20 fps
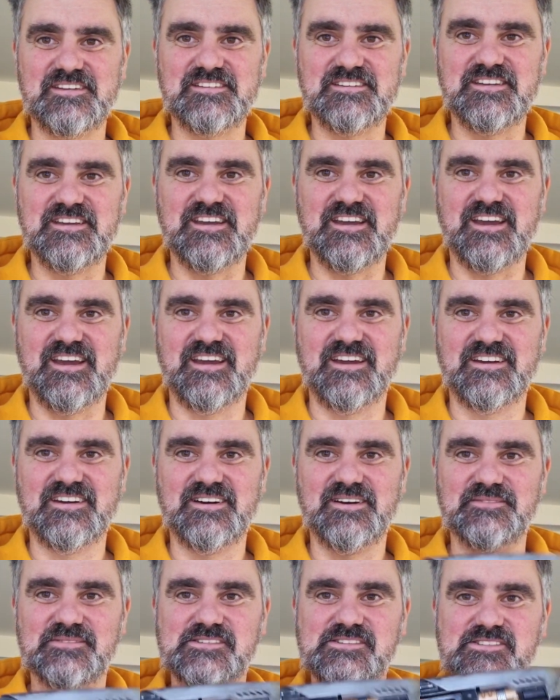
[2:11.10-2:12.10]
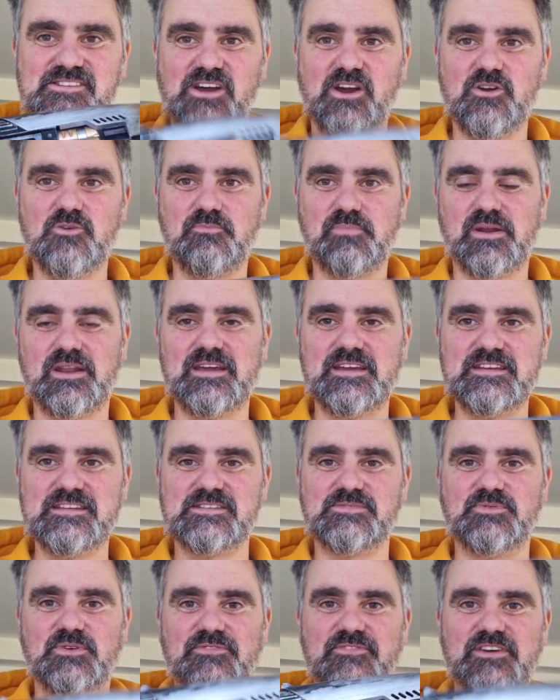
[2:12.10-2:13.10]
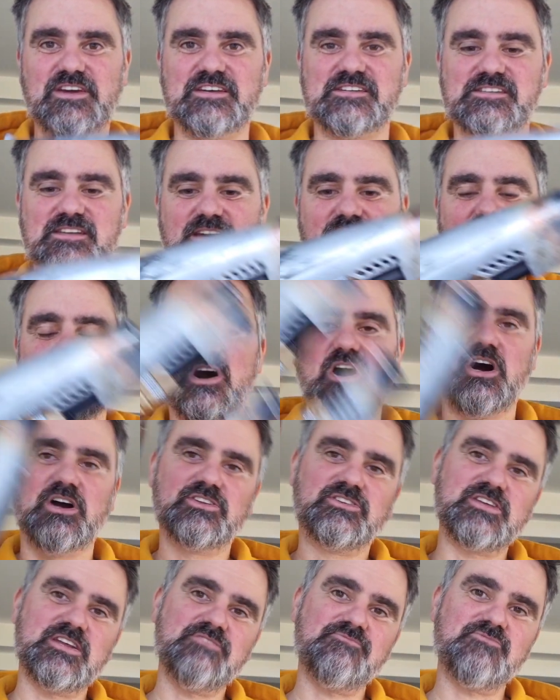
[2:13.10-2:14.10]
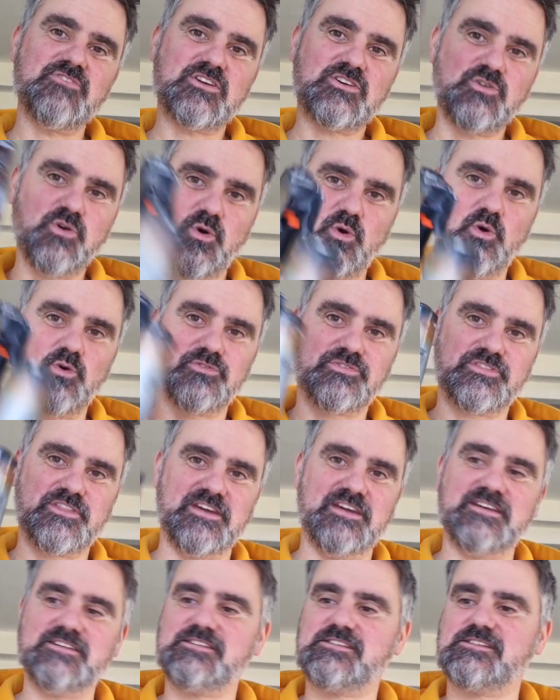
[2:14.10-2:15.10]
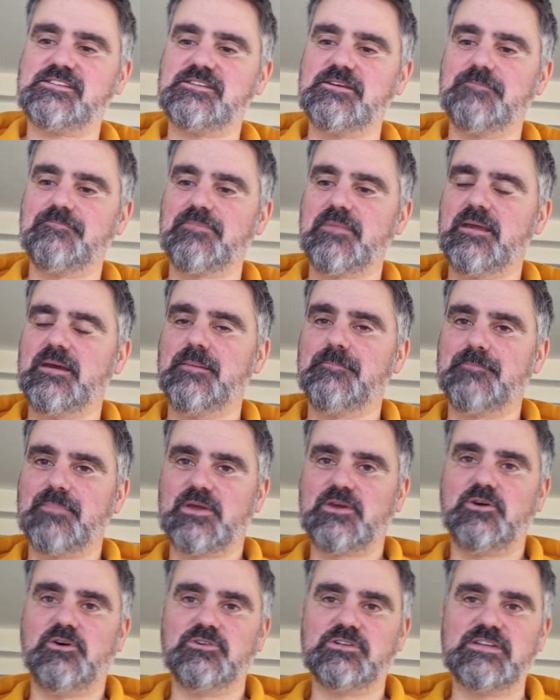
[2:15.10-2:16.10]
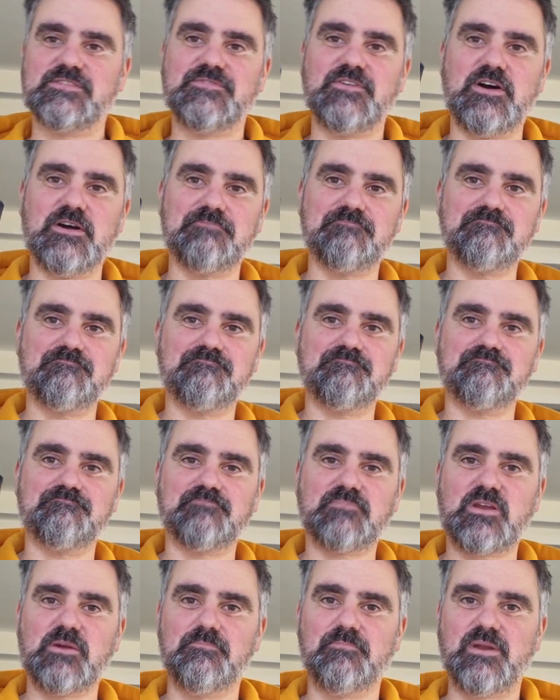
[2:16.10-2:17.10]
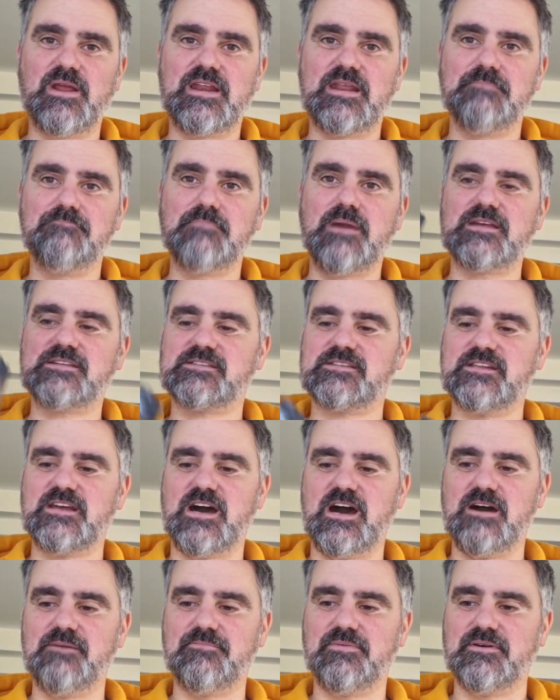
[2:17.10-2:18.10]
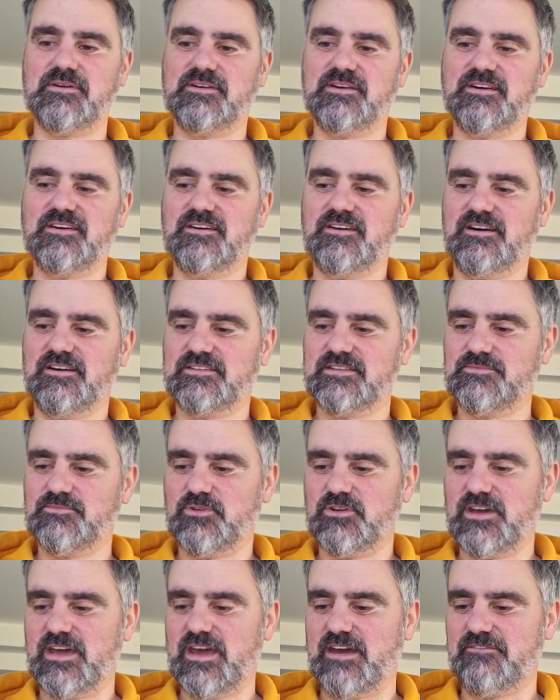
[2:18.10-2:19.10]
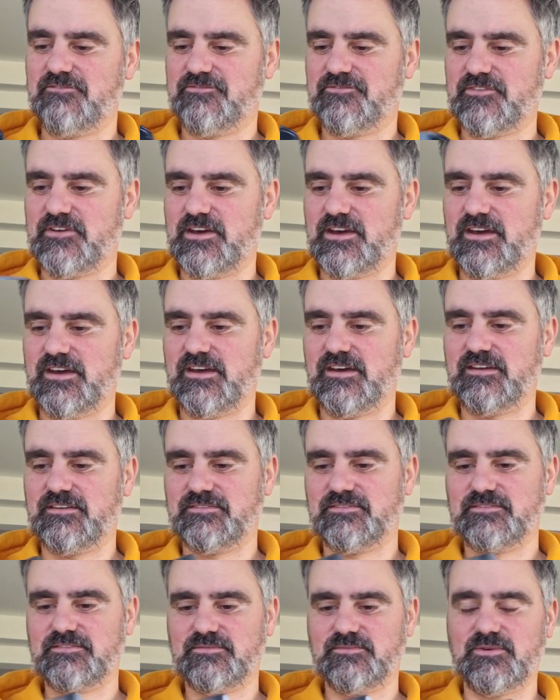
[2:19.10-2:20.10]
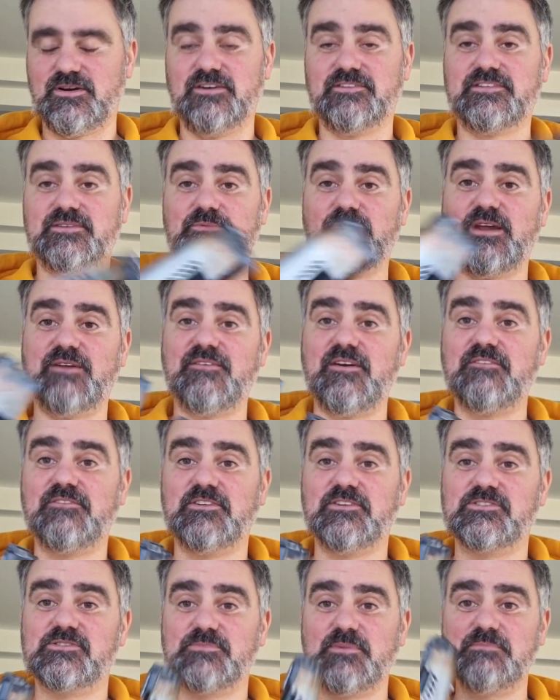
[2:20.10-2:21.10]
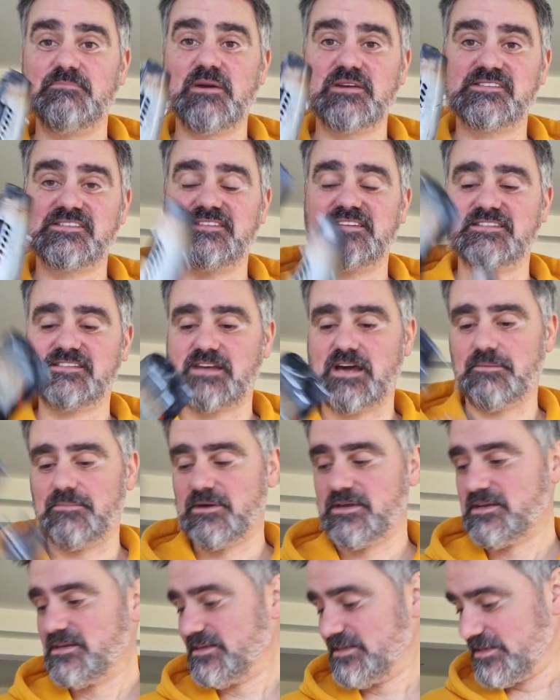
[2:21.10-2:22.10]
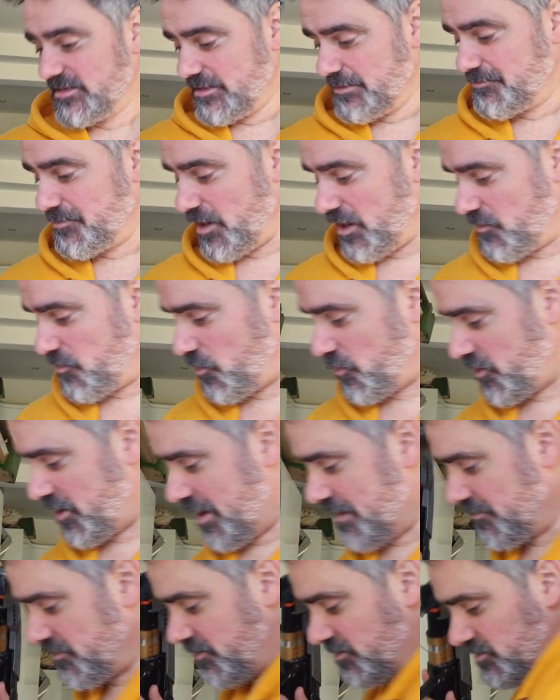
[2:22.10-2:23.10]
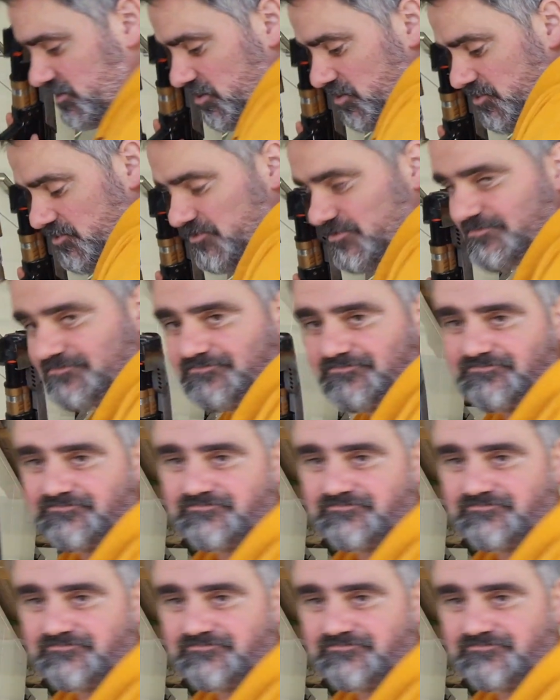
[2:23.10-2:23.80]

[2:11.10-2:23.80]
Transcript: yeah, so pleased with this. I didn't record this because if I completely messed it up, I didn't want to have, well, I didn't want to have evidence of me messing this up. But what I am going to do